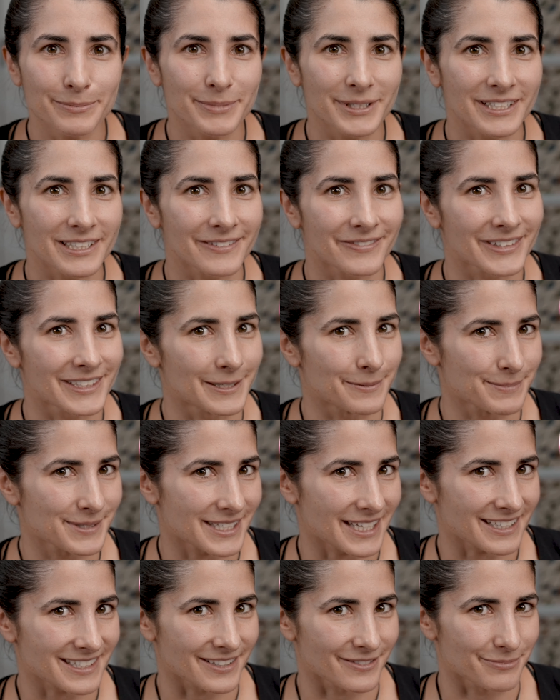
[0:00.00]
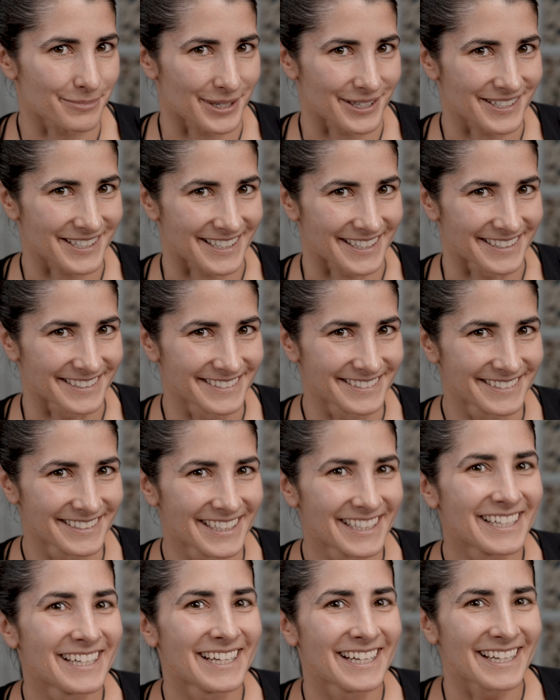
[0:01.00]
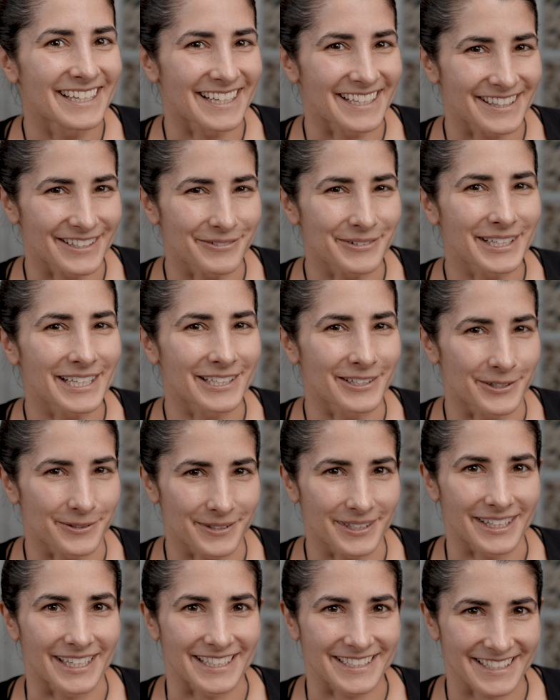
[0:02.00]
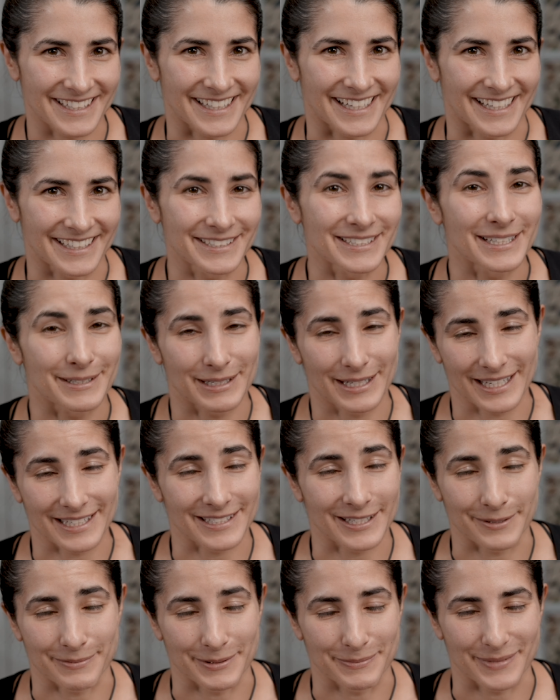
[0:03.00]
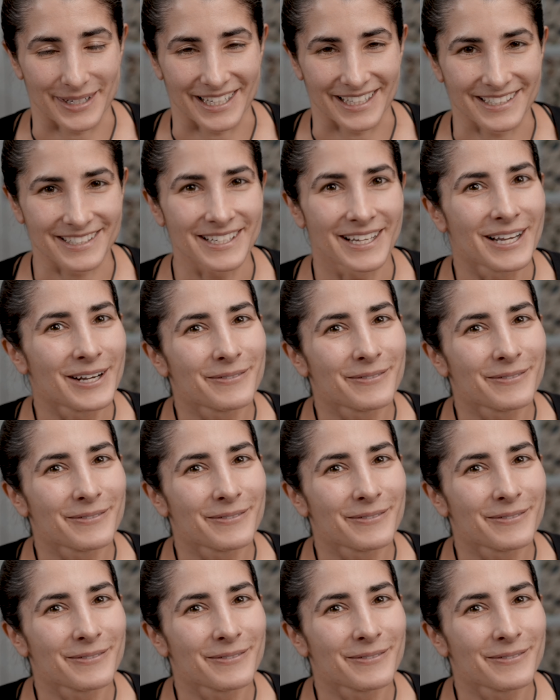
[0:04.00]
bit of an obsessive person. And I think we can all relate to that as human beings.